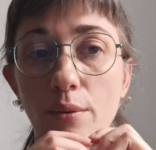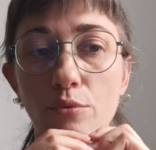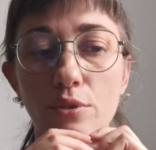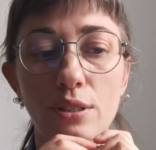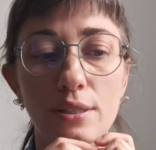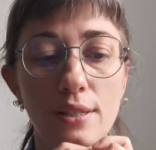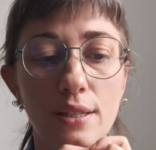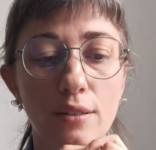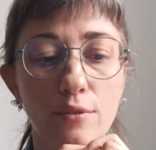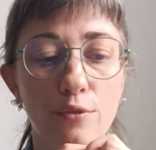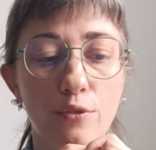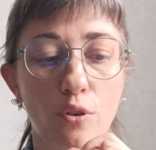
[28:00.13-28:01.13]
I'm
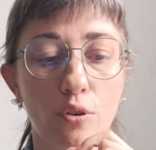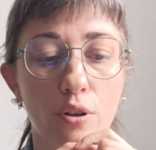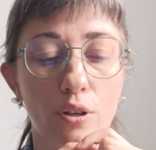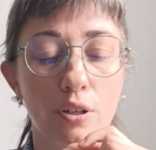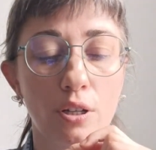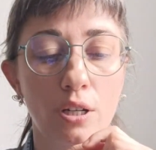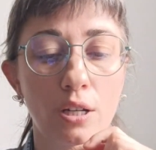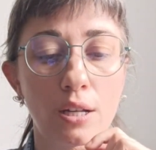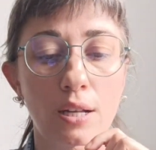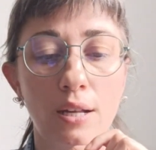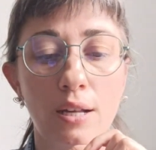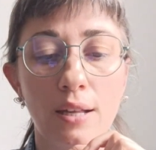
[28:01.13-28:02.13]
reading for
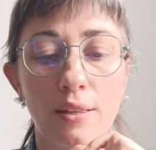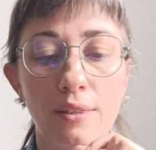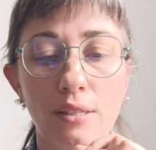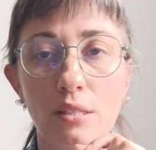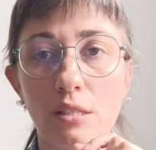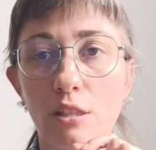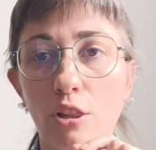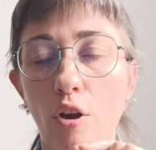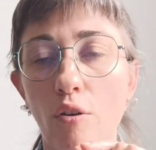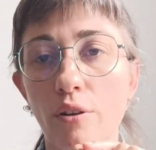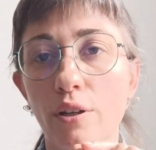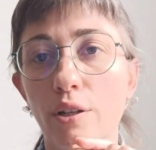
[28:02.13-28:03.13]
this
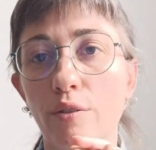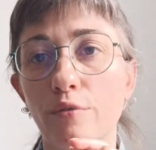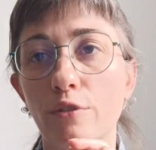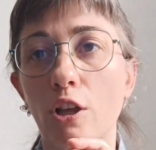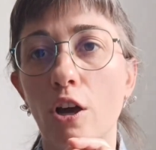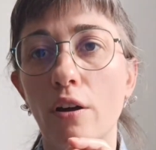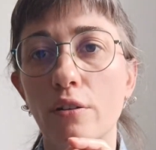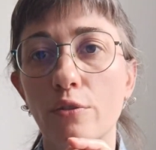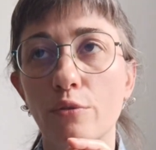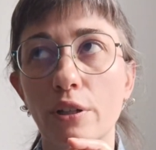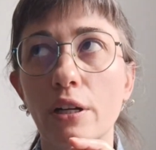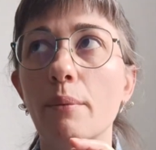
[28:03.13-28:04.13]
longer vlog
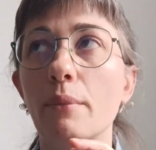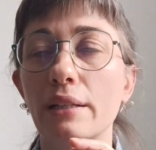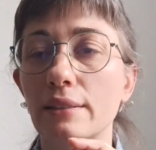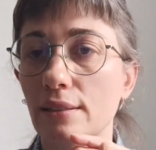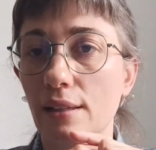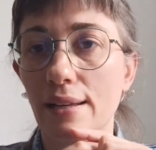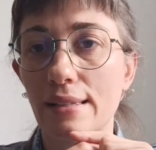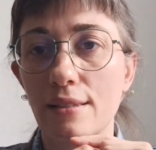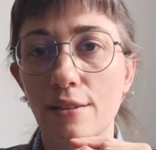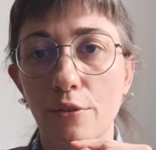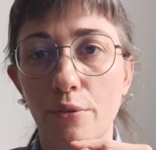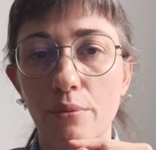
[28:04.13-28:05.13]
where I'm
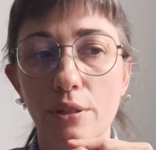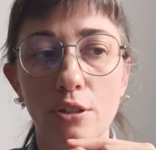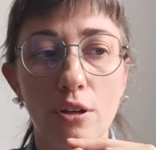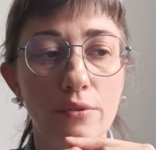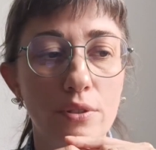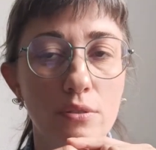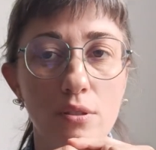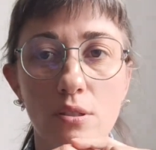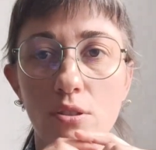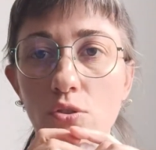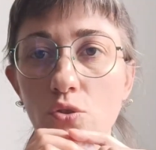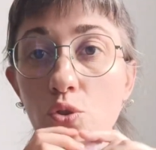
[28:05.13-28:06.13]
analyzing 3
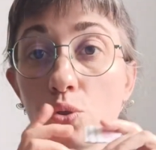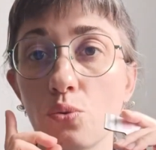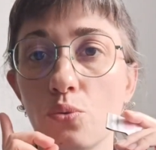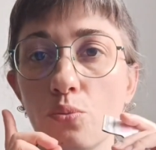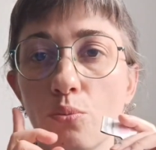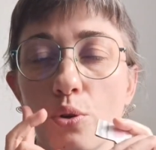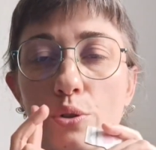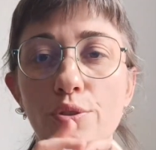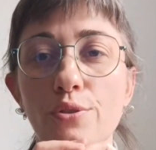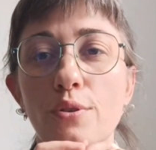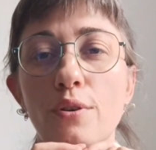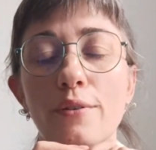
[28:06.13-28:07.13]
novels. 2 more
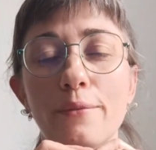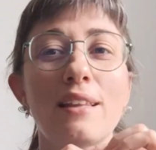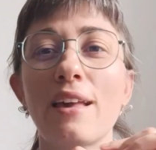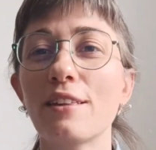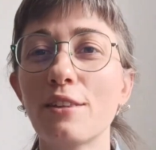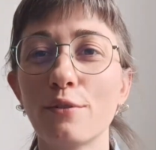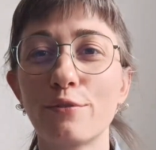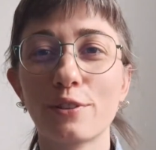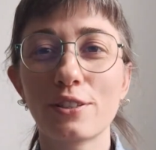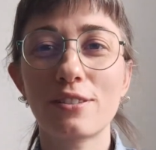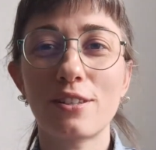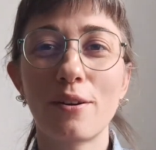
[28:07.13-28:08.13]
to go. Thank you
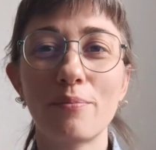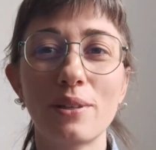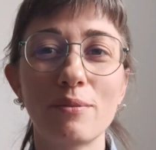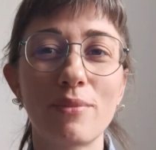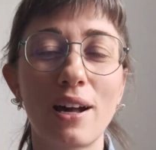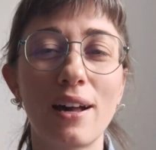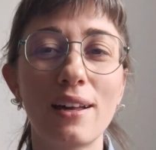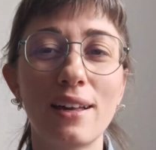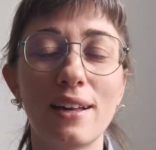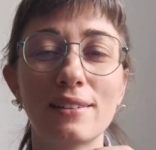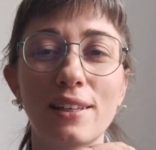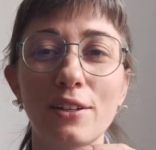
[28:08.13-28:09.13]
for stopping by,
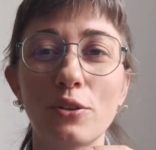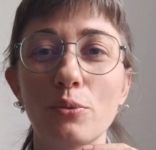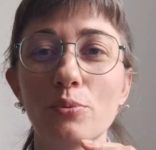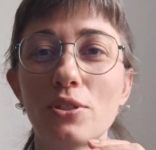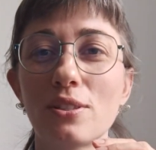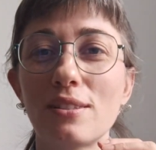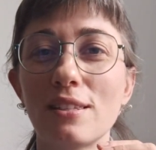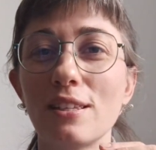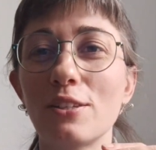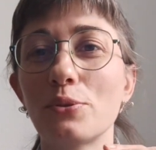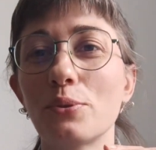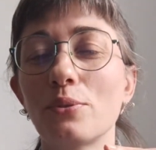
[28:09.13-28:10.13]
and I hope to
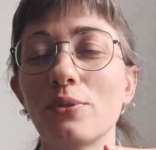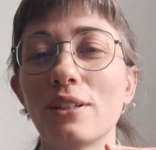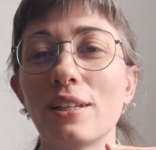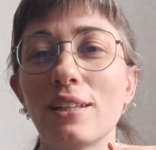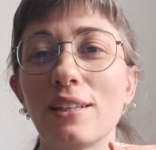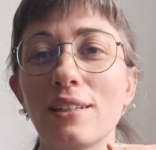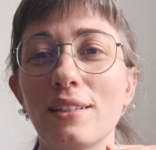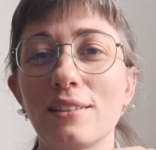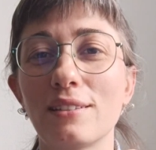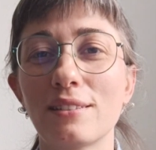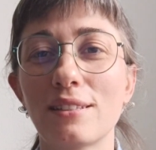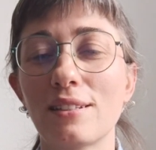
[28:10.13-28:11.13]
see you
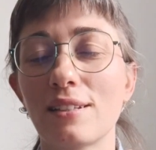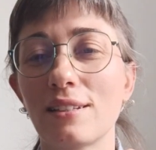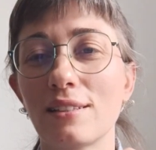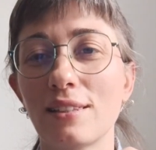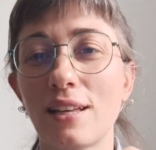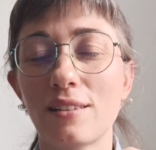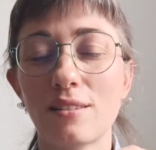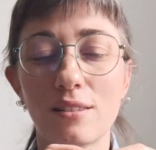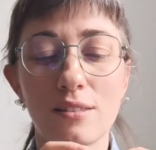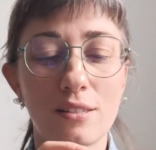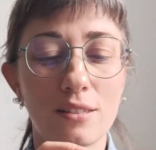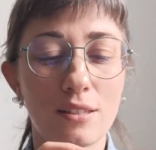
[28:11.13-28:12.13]
in the
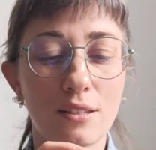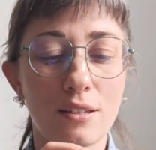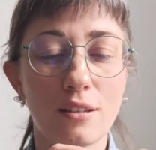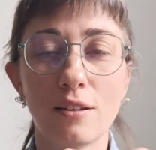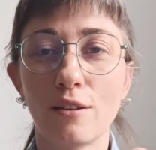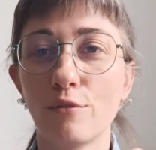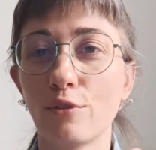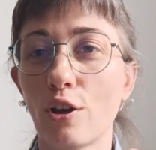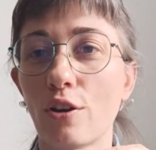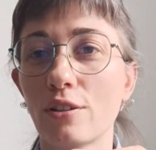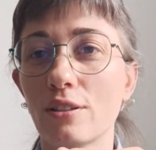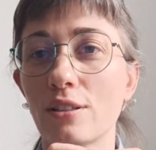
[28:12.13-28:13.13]
next
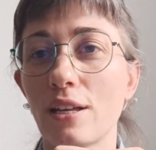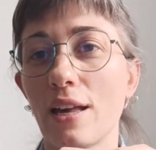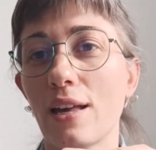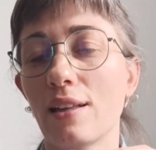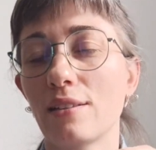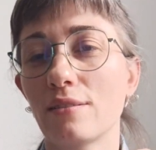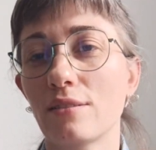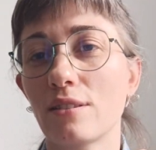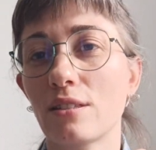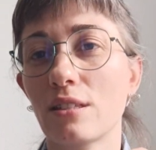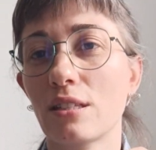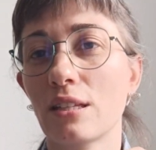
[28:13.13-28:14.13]
vlog. And